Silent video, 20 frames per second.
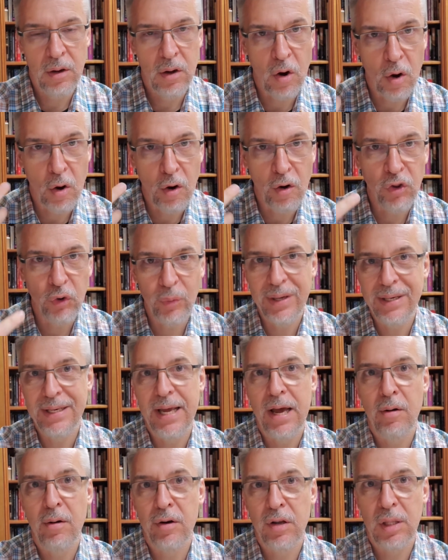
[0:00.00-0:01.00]
all the way
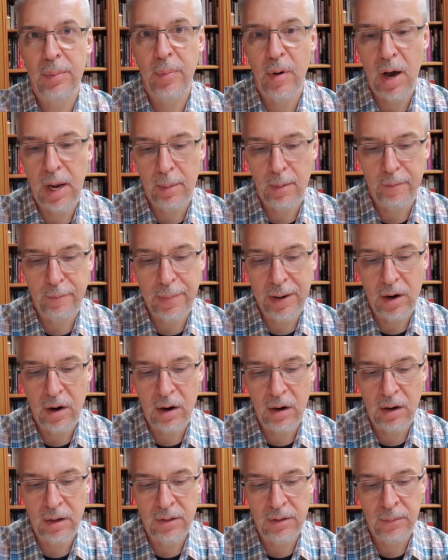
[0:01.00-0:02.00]
down to the bottom of my
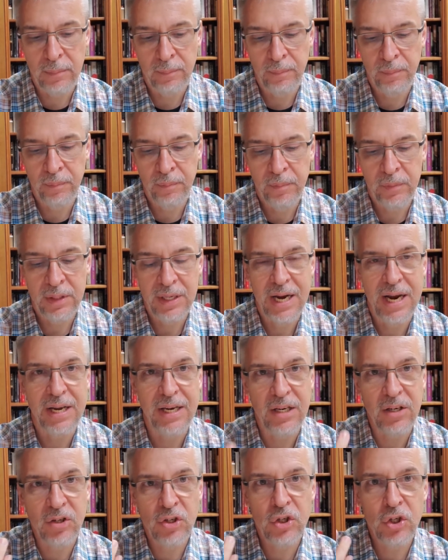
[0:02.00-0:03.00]
heart. And
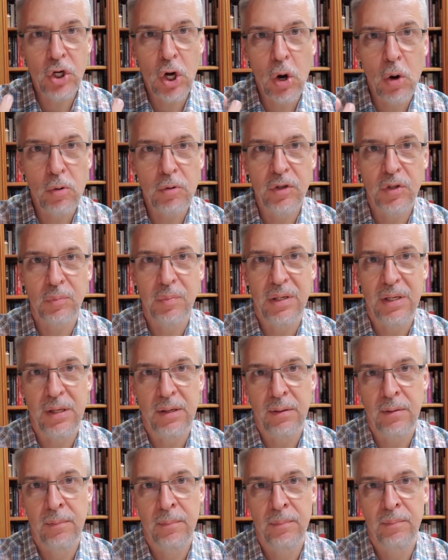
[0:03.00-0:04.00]
it shows me
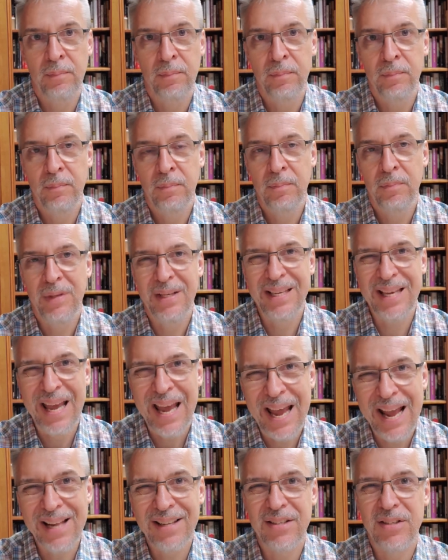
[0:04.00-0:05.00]
the
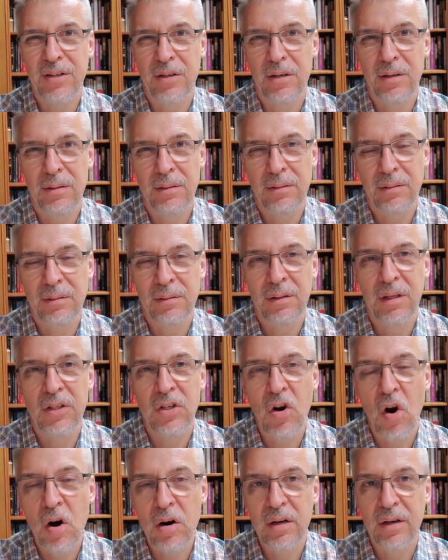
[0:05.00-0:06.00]
cancer, the
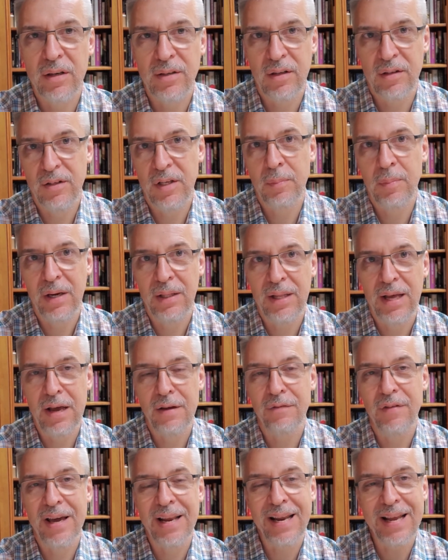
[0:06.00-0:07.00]
darkness that's in my
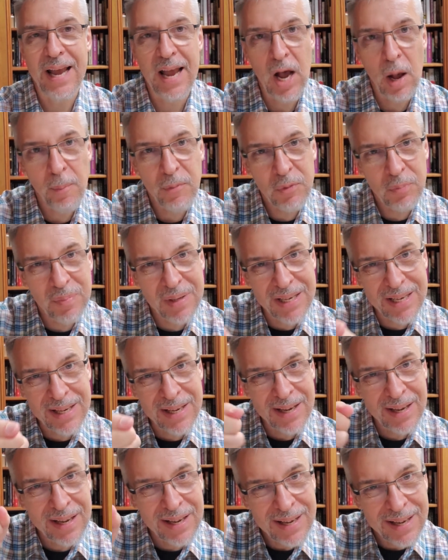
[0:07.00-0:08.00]
life. And it helps me
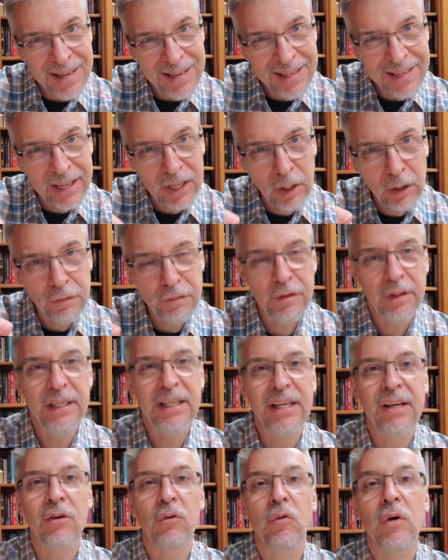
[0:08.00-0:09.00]

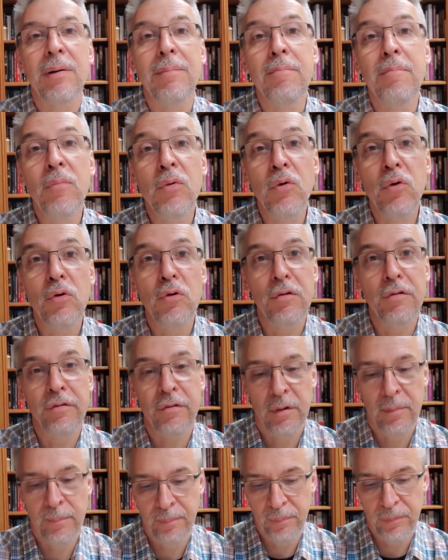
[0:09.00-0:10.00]
carefully remove
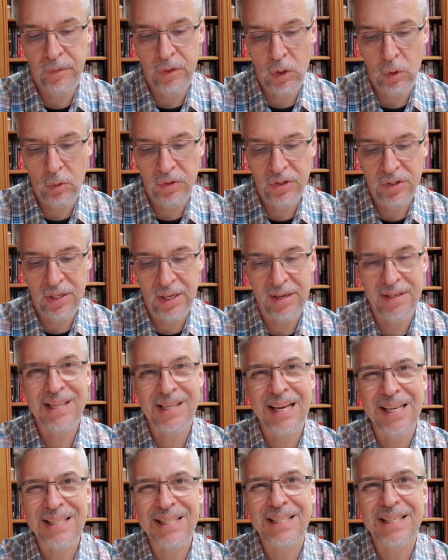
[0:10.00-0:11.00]
those things
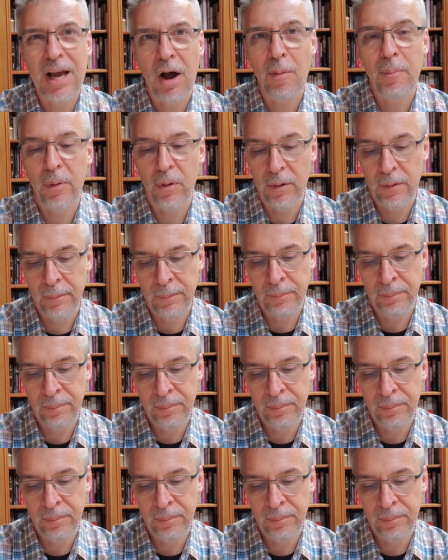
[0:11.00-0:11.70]
like a scalpel.